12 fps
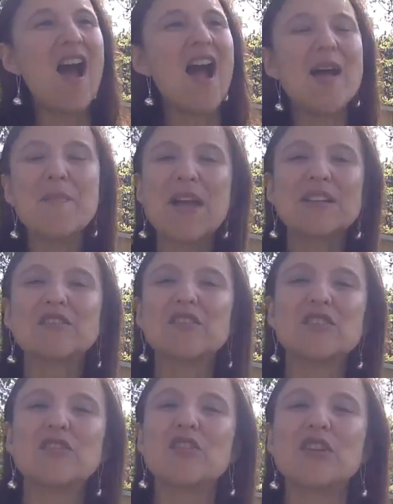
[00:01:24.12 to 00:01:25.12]
I'm
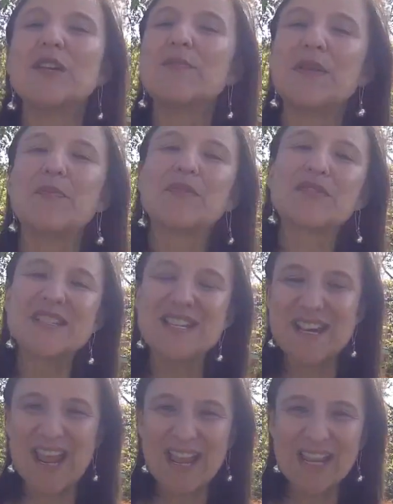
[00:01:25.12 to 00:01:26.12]
actually learning people's
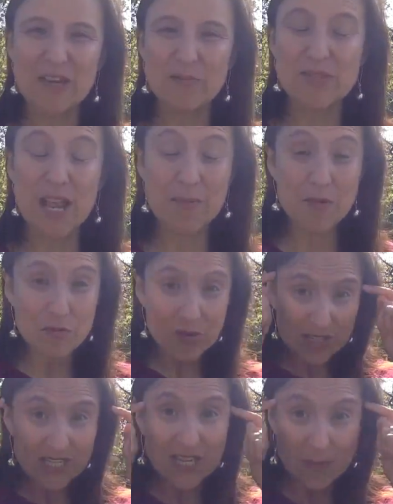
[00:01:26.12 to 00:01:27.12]
names. I mean,
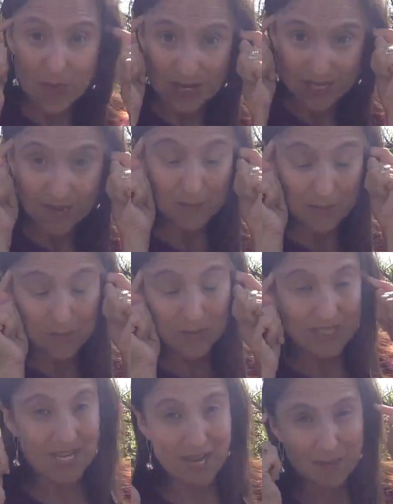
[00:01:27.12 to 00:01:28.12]
really committing
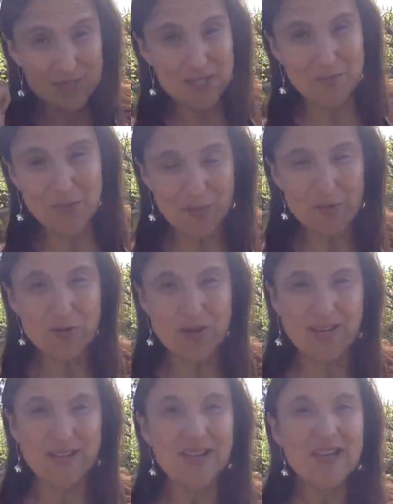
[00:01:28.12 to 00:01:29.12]
people's names to
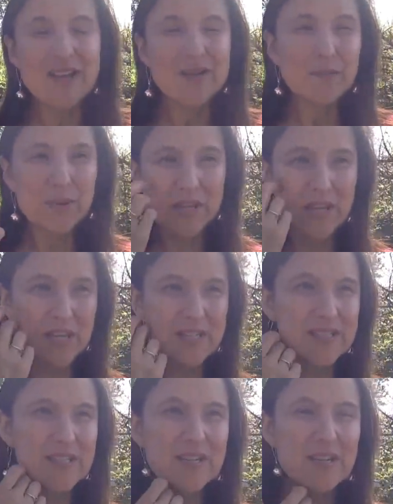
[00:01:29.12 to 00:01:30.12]
memory
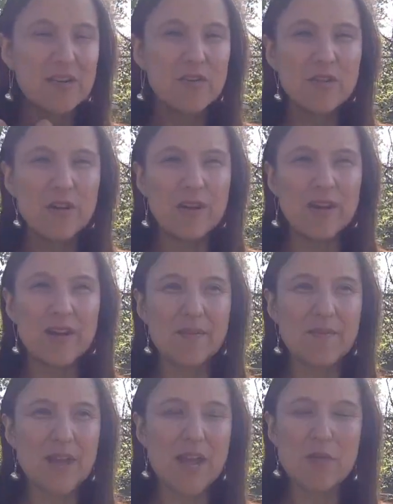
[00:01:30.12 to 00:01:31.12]
because I
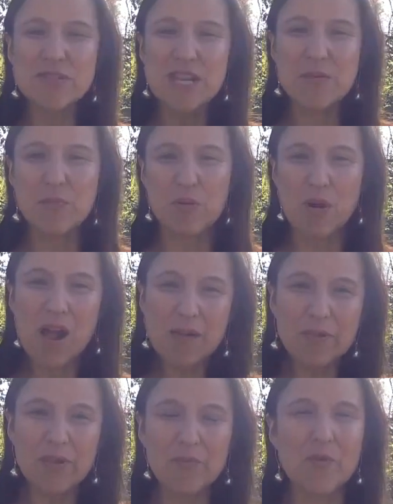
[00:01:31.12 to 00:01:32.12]
always had a
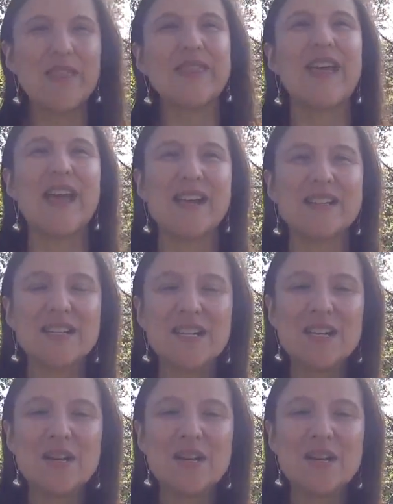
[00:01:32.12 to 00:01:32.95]
problem with that.